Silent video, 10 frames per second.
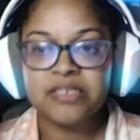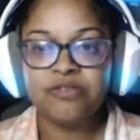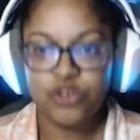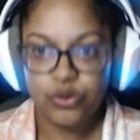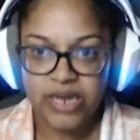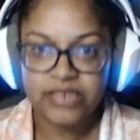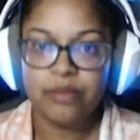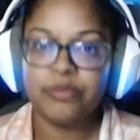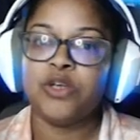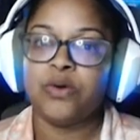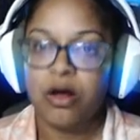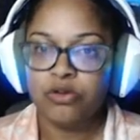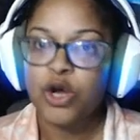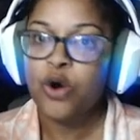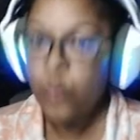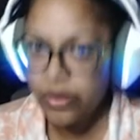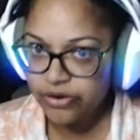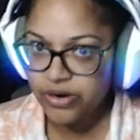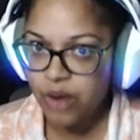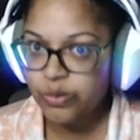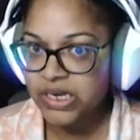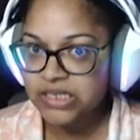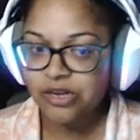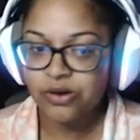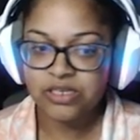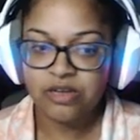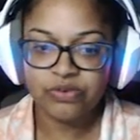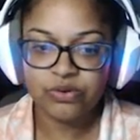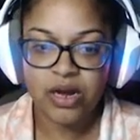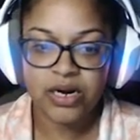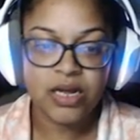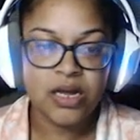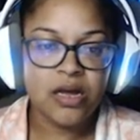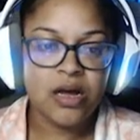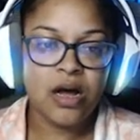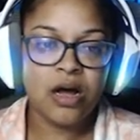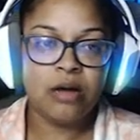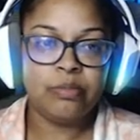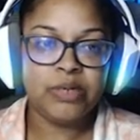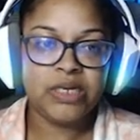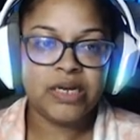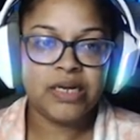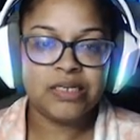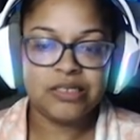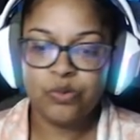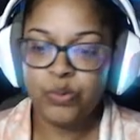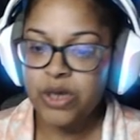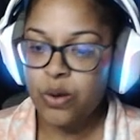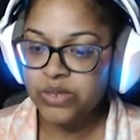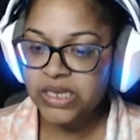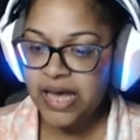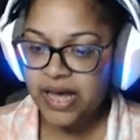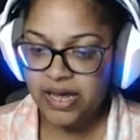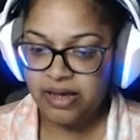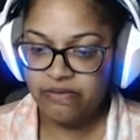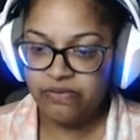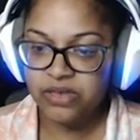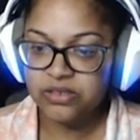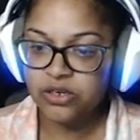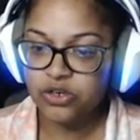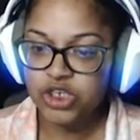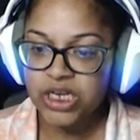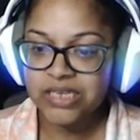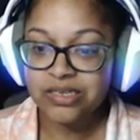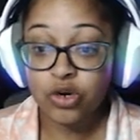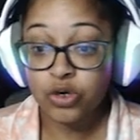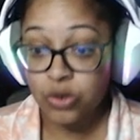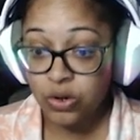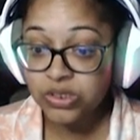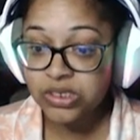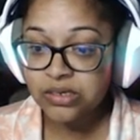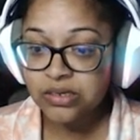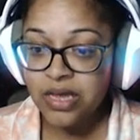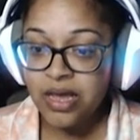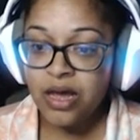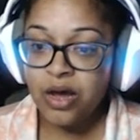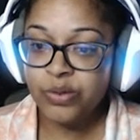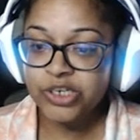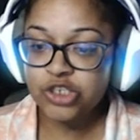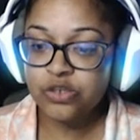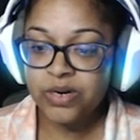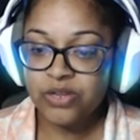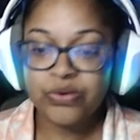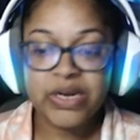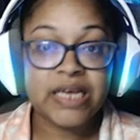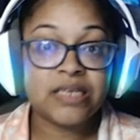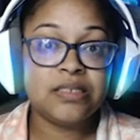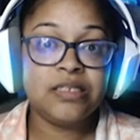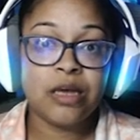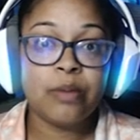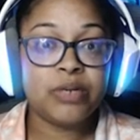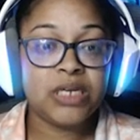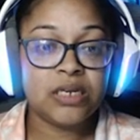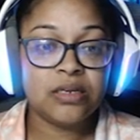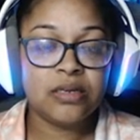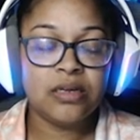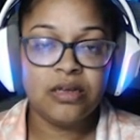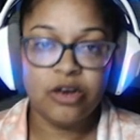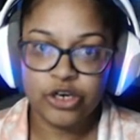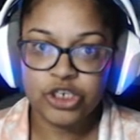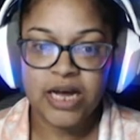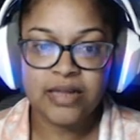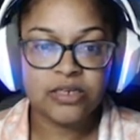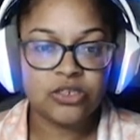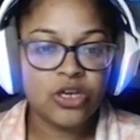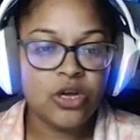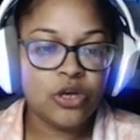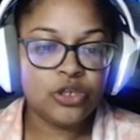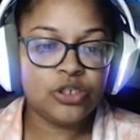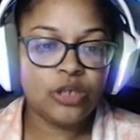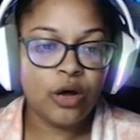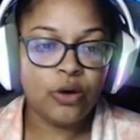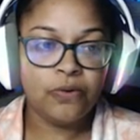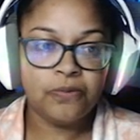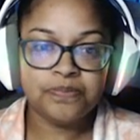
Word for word: So next episode, I'll know whether or not we need to go to Selvadorada, um, because we only have until she is an adult, which is twenty-three days to complete her challenge. So